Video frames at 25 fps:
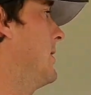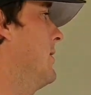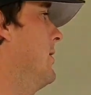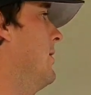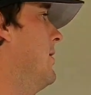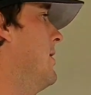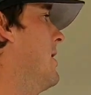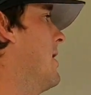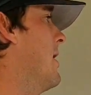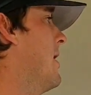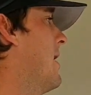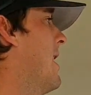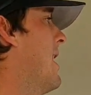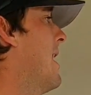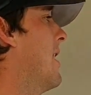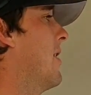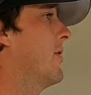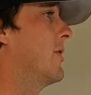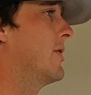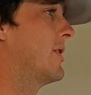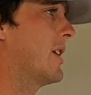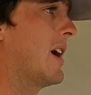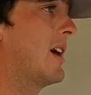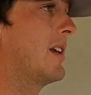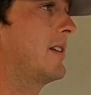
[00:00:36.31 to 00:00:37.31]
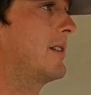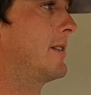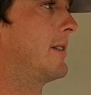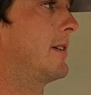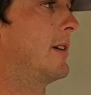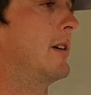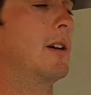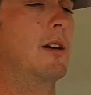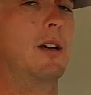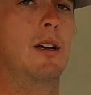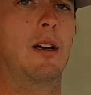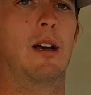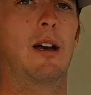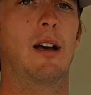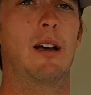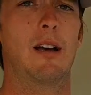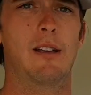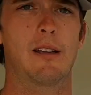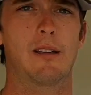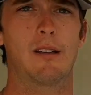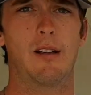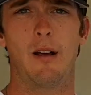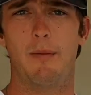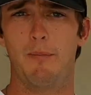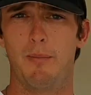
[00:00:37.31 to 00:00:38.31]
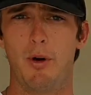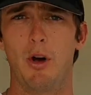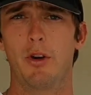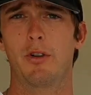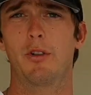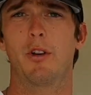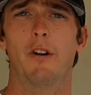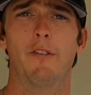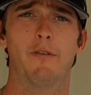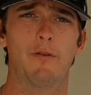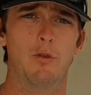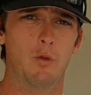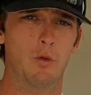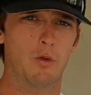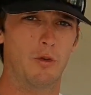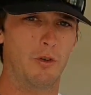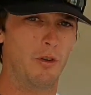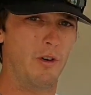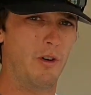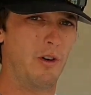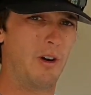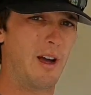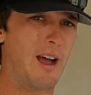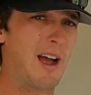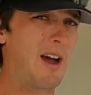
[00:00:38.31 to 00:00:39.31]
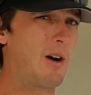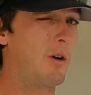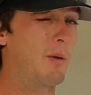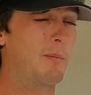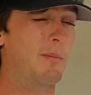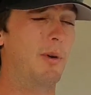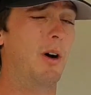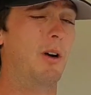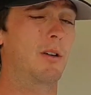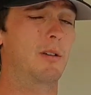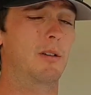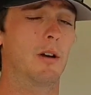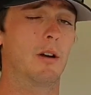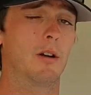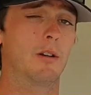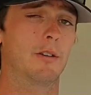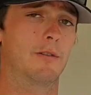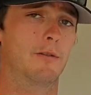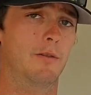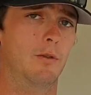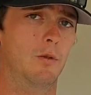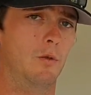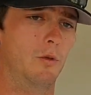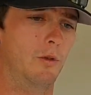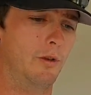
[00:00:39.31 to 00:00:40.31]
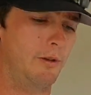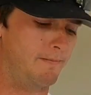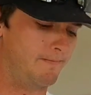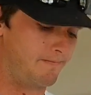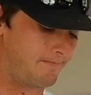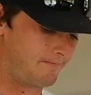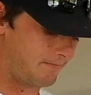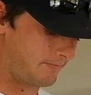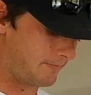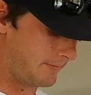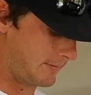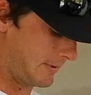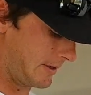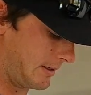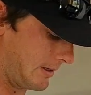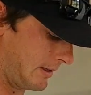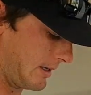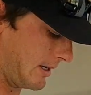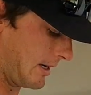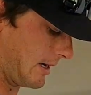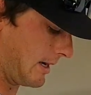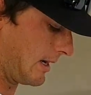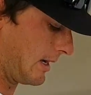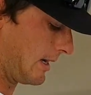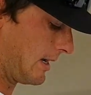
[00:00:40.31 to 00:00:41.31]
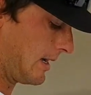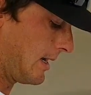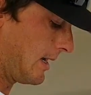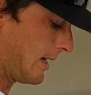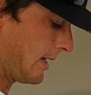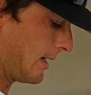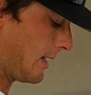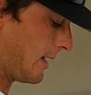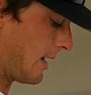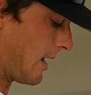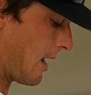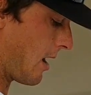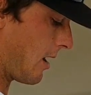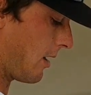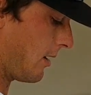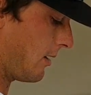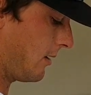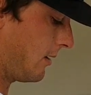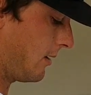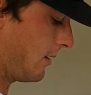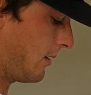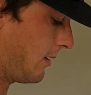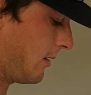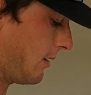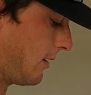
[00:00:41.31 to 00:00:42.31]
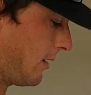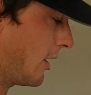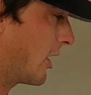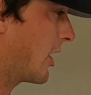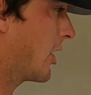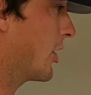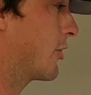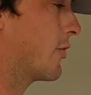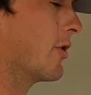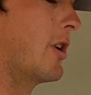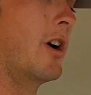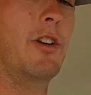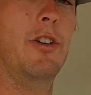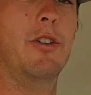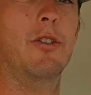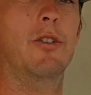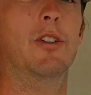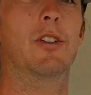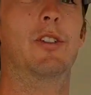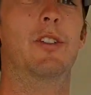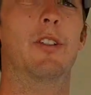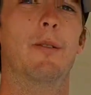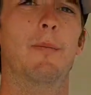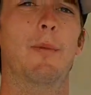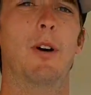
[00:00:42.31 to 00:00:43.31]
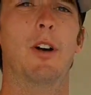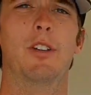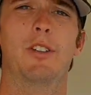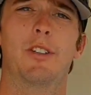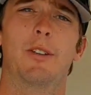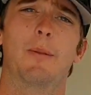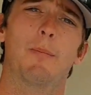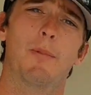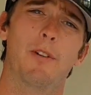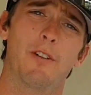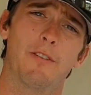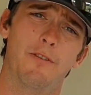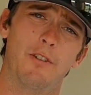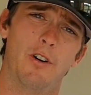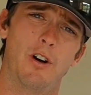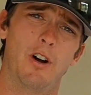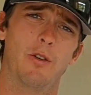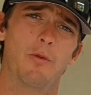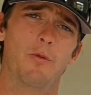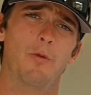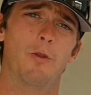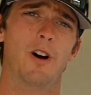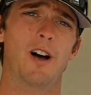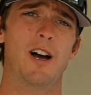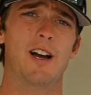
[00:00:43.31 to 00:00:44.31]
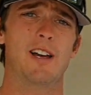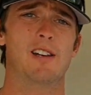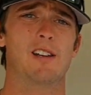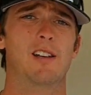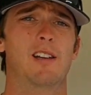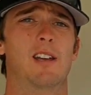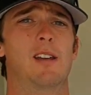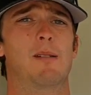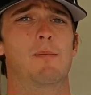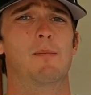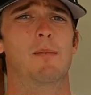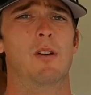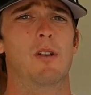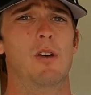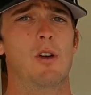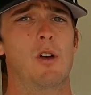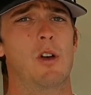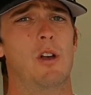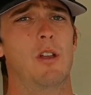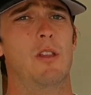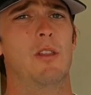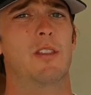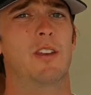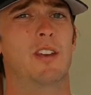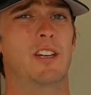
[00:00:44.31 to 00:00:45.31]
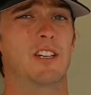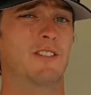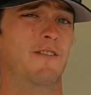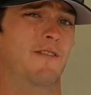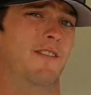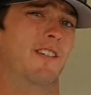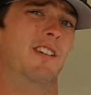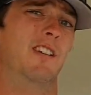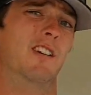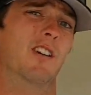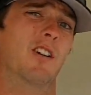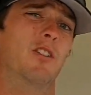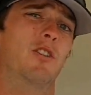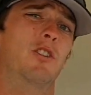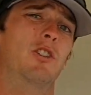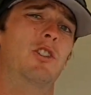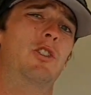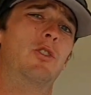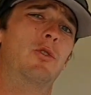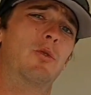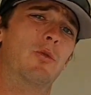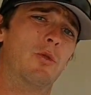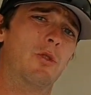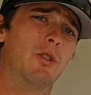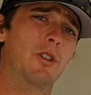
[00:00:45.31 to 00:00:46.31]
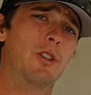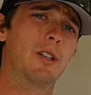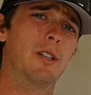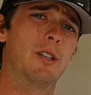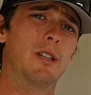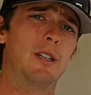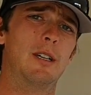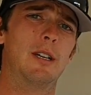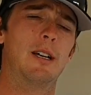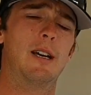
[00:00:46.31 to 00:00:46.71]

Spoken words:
So how does a boat go forward, or how a boat goes forward? Okay, now I'm going to try and do this in the most simplified way to keep these videos short.